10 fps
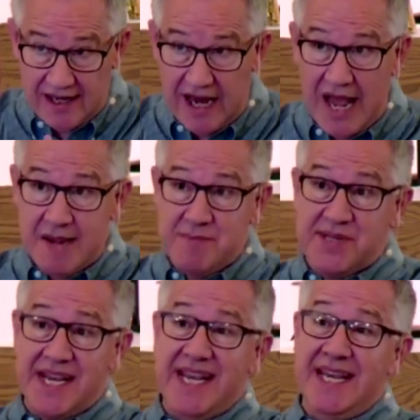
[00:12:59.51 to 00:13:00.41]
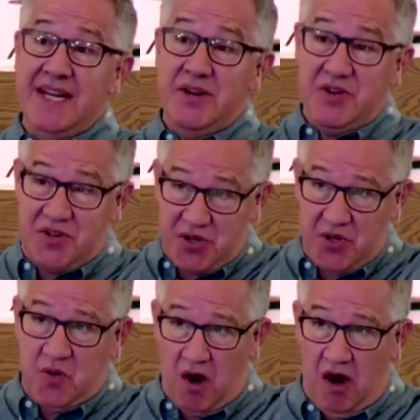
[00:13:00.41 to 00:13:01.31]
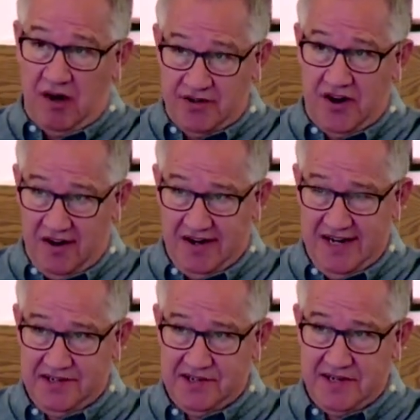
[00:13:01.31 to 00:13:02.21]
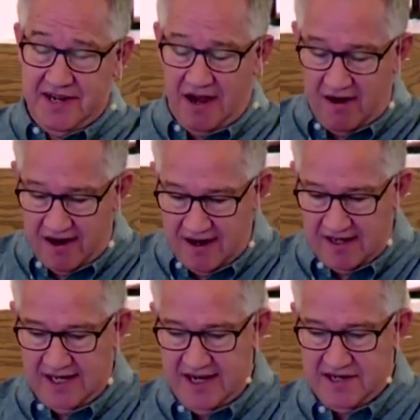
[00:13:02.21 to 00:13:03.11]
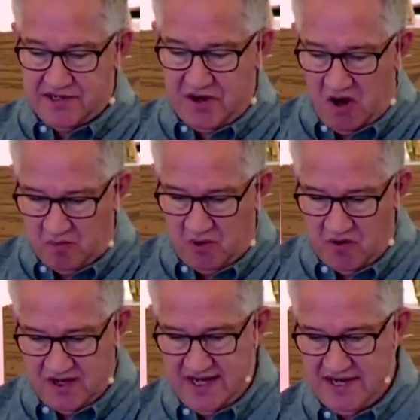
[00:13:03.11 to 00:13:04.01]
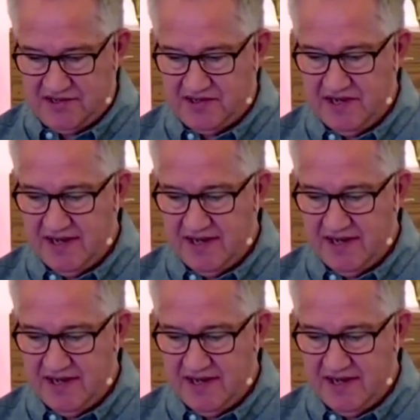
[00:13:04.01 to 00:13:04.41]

climbs into our darkness, our ugliness, our brokenness.